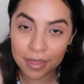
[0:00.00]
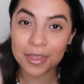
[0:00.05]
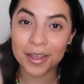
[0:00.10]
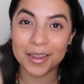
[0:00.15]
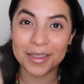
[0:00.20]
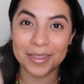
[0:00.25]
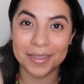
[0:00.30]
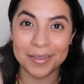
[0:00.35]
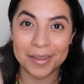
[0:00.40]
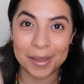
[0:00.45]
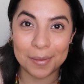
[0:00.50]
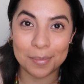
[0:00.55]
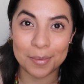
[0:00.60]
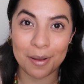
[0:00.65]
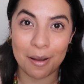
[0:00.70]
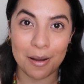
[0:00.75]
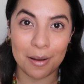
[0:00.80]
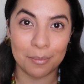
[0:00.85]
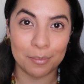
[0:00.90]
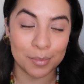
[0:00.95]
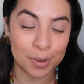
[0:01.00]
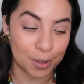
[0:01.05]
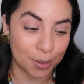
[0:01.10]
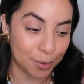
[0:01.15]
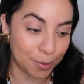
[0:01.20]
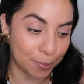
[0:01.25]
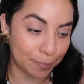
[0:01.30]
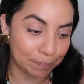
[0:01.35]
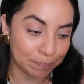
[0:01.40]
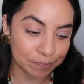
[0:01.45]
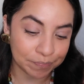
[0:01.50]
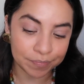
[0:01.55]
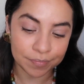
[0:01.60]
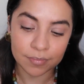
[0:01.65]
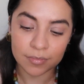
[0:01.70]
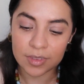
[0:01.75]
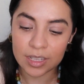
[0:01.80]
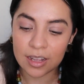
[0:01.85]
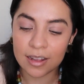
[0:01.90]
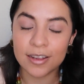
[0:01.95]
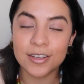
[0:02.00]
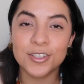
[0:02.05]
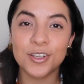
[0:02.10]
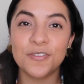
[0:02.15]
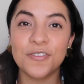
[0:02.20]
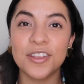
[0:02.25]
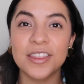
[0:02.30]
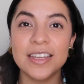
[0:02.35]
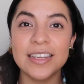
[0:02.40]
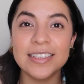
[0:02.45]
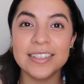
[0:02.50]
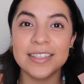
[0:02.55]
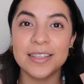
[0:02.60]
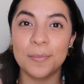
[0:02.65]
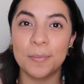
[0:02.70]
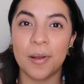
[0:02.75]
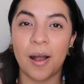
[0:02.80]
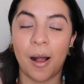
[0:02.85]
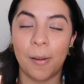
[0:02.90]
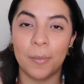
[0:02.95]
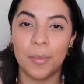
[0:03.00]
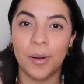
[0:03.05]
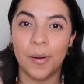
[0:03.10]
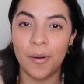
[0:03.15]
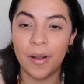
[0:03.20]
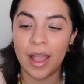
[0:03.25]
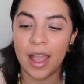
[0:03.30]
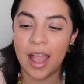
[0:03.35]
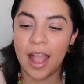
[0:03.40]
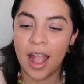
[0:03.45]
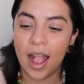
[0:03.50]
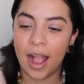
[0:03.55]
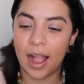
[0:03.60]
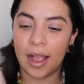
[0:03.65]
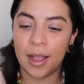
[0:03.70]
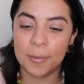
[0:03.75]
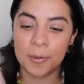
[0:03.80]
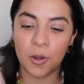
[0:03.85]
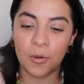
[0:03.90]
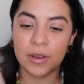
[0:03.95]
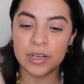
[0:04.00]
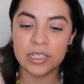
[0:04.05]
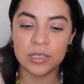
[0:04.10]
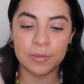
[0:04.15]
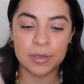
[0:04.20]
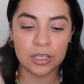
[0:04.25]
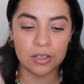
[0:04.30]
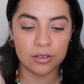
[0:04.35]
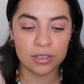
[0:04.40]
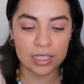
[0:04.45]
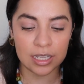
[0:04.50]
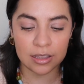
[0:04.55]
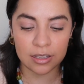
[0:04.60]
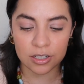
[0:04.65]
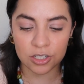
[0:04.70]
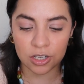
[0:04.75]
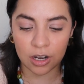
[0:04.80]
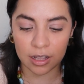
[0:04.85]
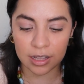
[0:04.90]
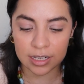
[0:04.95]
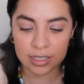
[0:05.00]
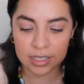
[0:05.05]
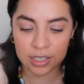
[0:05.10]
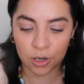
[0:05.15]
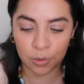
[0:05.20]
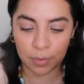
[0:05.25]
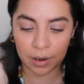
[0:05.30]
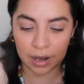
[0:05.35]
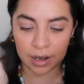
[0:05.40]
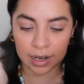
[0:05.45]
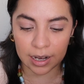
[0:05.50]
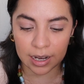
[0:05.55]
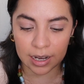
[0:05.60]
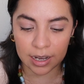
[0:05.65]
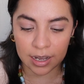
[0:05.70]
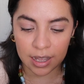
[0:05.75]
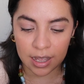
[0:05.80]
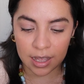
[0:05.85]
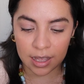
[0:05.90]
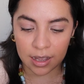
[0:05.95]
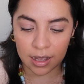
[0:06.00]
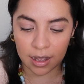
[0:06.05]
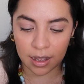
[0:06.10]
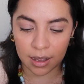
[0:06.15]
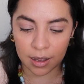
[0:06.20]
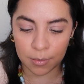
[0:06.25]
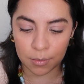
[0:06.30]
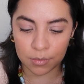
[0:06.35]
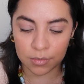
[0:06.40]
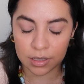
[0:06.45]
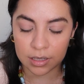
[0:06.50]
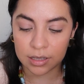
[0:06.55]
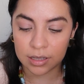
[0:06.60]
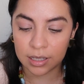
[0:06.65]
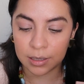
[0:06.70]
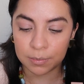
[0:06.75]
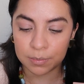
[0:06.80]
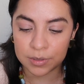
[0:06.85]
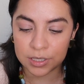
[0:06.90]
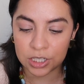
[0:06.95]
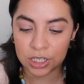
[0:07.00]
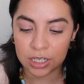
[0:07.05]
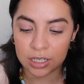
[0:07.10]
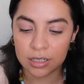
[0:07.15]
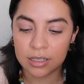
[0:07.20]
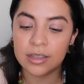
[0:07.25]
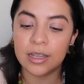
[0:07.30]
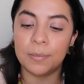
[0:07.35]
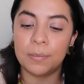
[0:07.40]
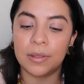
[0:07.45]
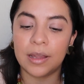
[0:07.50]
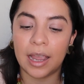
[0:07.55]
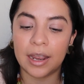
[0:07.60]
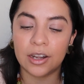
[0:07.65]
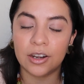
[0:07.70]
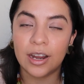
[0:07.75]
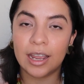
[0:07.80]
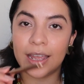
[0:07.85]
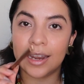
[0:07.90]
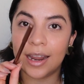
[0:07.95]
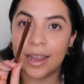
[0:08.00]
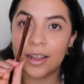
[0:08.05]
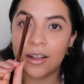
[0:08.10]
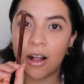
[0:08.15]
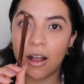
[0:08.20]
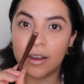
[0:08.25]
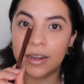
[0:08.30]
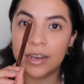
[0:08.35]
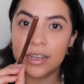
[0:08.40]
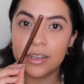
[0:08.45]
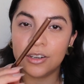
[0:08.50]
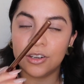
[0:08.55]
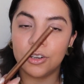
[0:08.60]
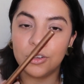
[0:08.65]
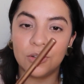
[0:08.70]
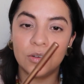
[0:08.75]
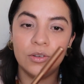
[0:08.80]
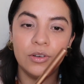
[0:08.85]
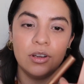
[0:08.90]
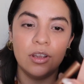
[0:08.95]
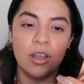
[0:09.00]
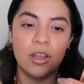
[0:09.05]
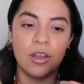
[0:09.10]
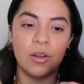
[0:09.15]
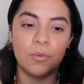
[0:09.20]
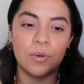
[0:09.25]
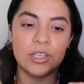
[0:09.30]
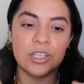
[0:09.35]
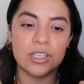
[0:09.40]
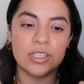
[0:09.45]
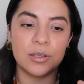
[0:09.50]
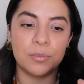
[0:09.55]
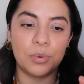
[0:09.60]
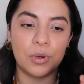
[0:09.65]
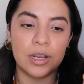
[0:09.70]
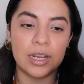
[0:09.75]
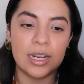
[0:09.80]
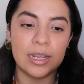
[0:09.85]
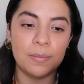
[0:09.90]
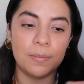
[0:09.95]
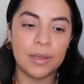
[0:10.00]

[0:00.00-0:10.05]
the lip combo. So for this lip combo, I'm going to be using the Charlotte Tilbury lip cheat lip liner in Iconic Nude, which is a pretty